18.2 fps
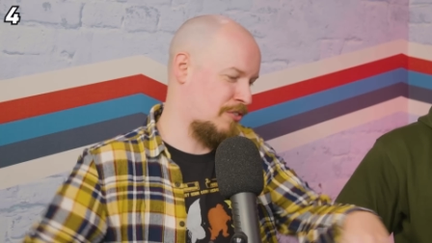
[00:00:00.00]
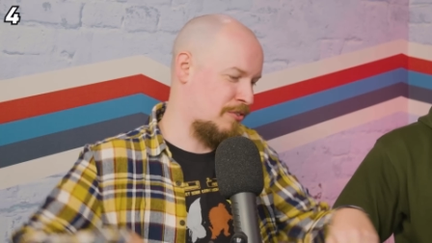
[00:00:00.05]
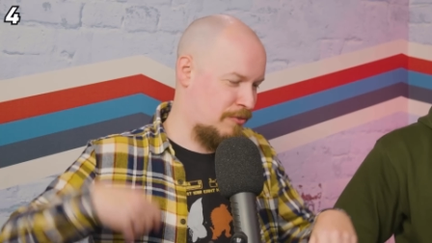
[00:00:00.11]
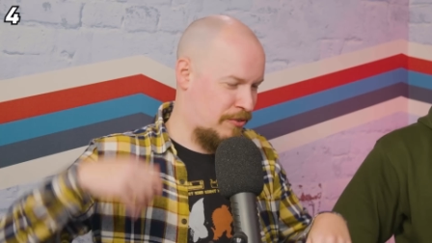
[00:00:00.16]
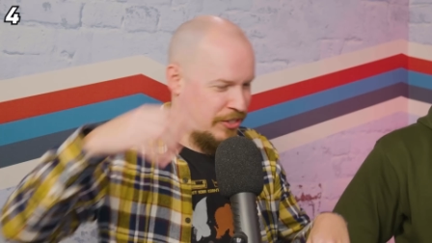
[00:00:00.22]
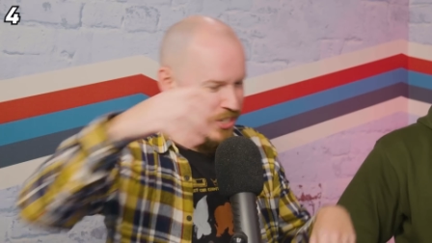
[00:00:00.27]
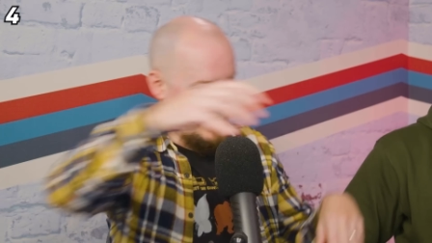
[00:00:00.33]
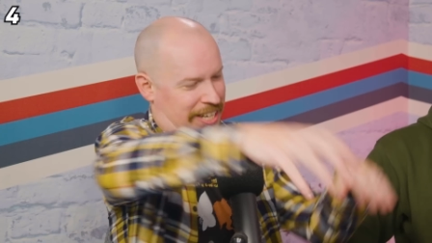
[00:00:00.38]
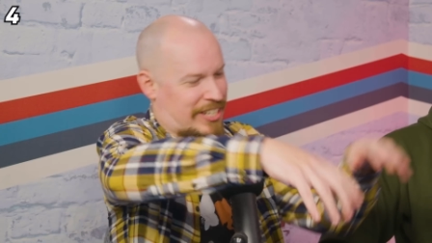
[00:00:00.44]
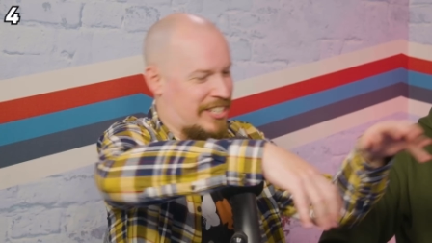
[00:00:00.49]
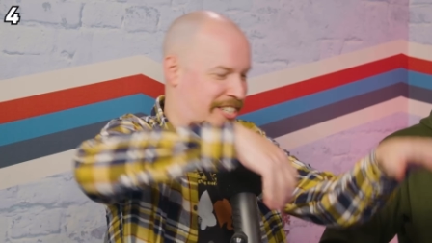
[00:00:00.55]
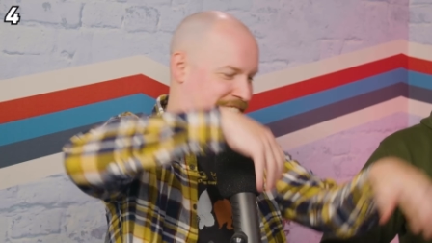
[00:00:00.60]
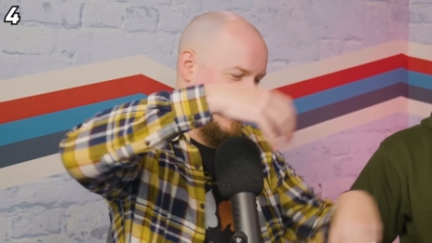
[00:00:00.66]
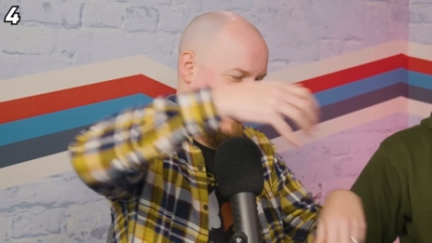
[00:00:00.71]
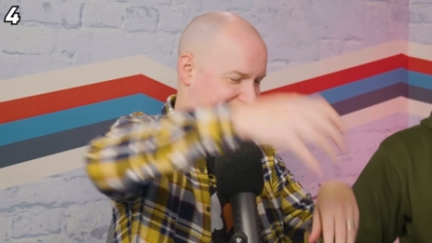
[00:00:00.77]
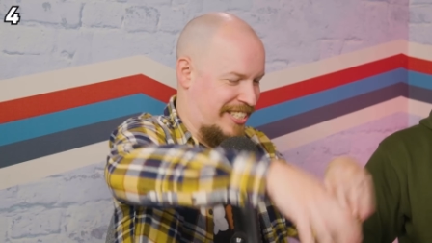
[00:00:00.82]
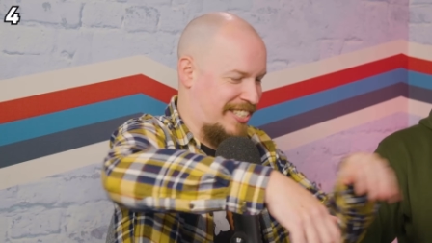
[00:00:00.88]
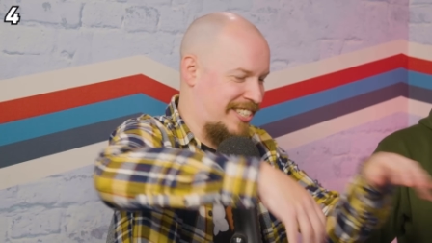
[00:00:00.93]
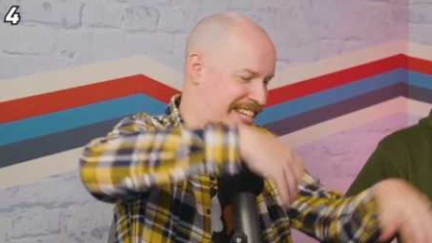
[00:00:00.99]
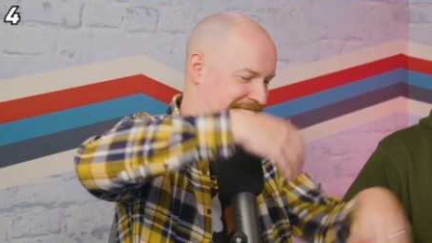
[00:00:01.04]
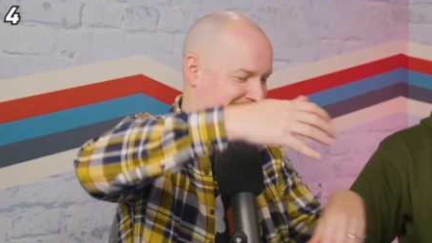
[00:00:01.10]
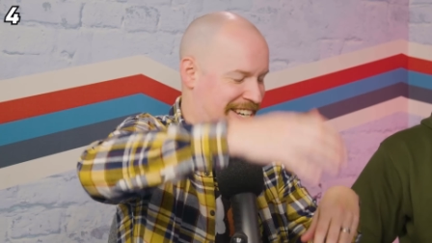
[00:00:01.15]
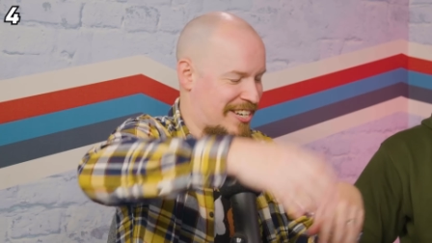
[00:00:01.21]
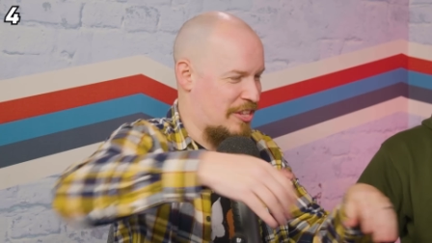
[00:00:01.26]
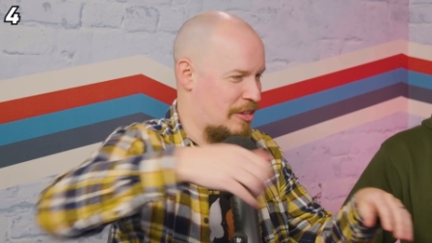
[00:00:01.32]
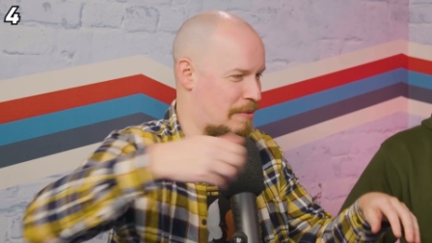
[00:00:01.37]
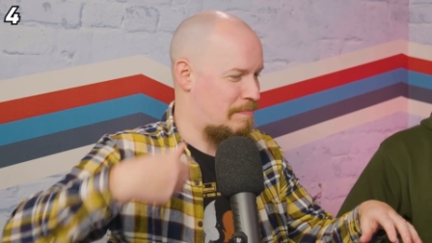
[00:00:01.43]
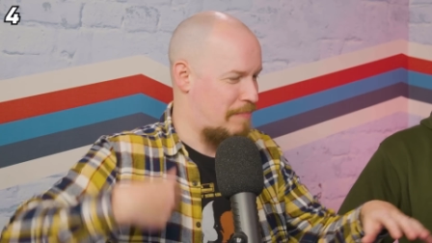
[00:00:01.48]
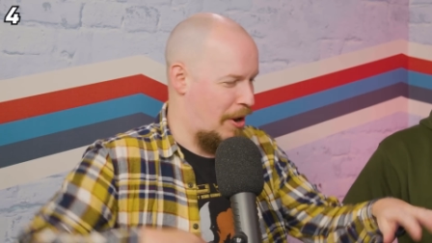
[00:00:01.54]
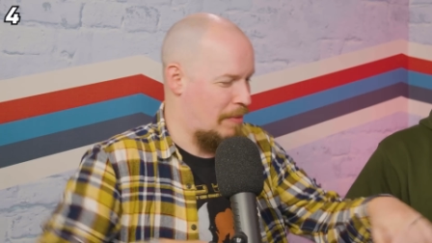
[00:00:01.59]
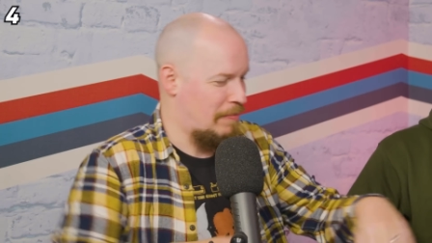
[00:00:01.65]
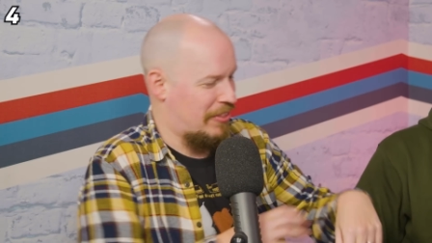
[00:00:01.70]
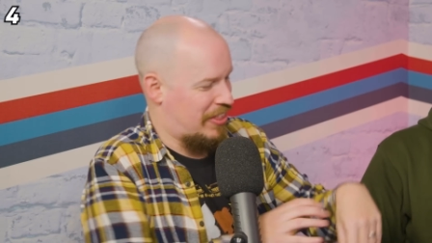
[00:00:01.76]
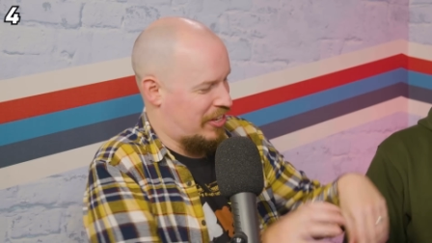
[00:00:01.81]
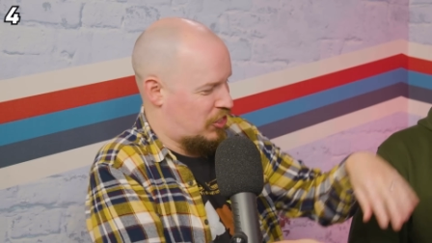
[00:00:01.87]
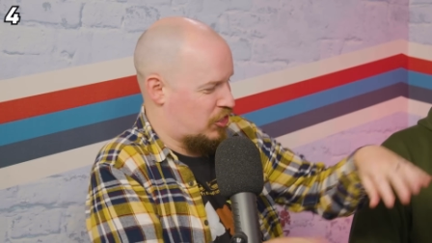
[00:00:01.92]
a pretty dig, good go. Digging to the
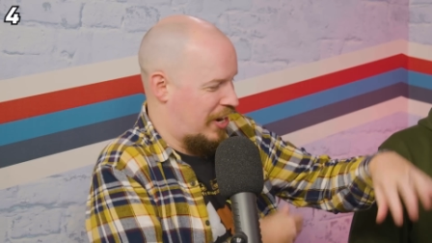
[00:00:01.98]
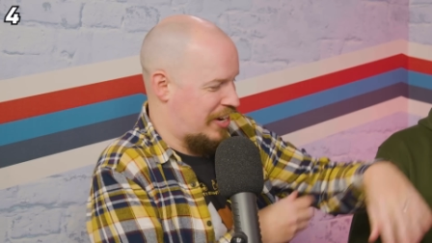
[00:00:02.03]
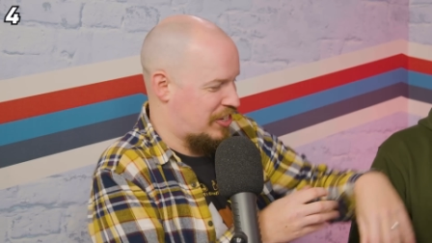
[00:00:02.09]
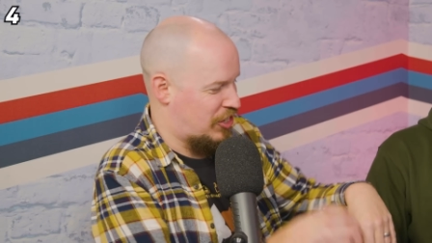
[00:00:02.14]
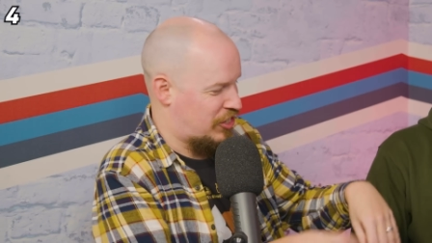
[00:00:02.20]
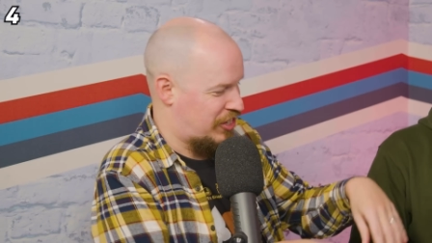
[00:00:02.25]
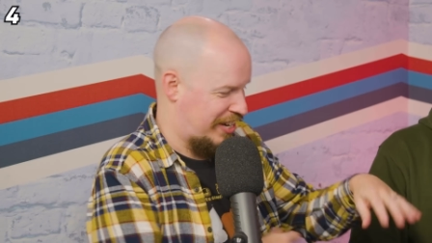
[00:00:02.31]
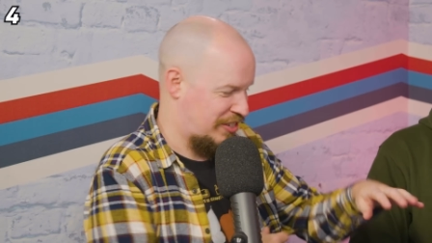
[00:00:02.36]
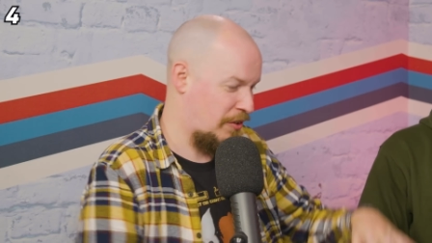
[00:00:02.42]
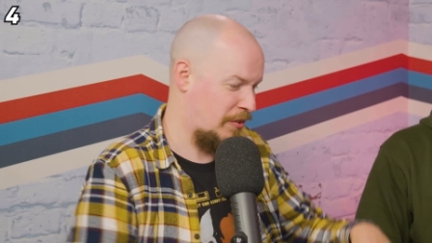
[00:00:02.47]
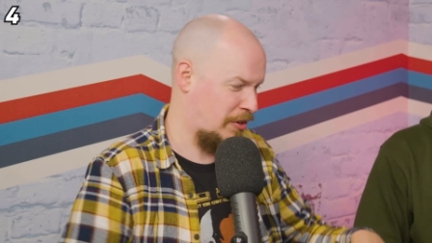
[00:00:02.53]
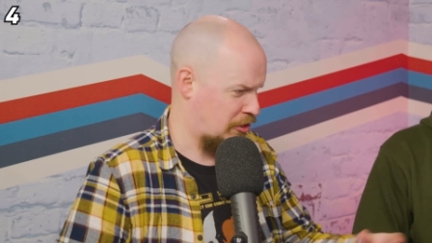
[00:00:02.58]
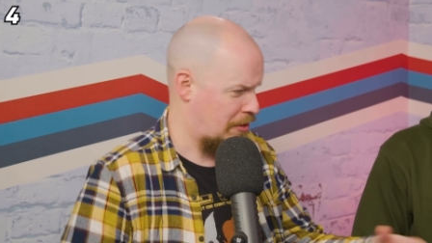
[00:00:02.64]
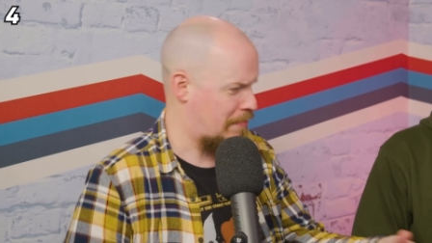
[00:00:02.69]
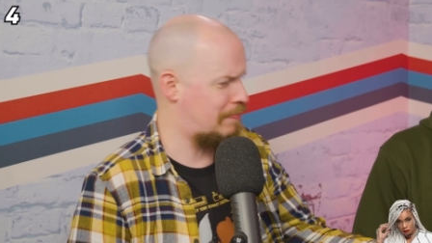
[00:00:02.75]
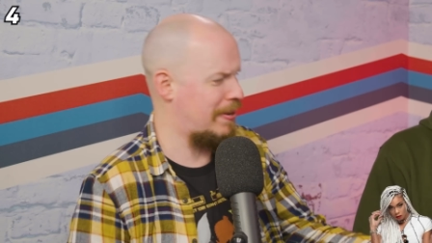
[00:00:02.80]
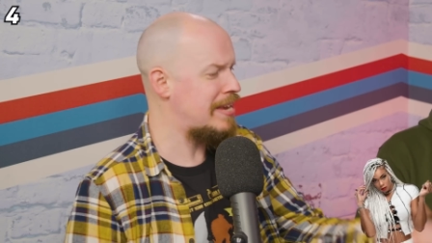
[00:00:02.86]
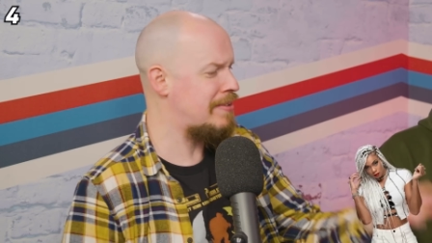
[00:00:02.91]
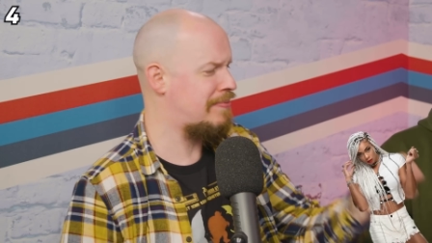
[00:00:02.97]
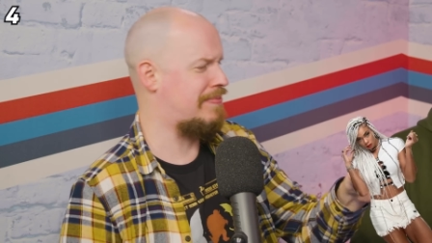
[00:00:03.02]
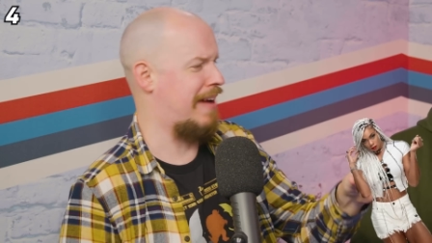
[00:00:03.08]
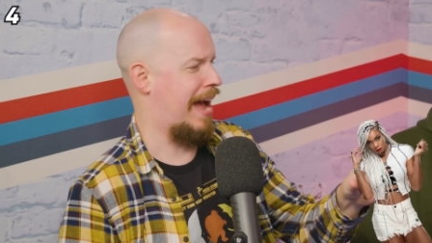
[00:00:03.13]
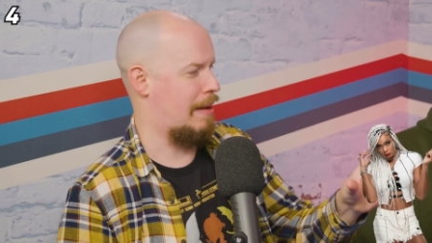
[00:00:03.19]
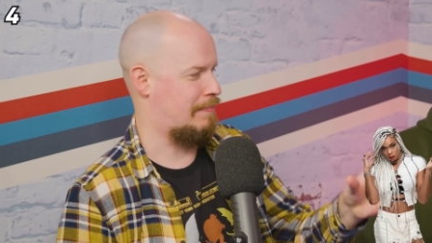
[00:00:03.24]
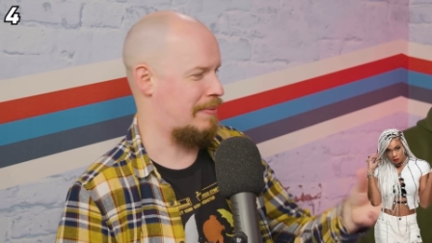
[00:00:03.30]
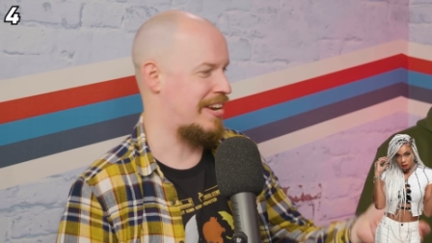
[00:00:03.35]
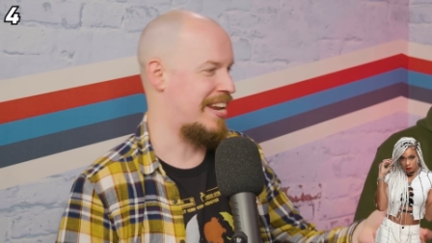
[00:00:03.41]
bottom of this treasure chest. Oh, there's a B-fab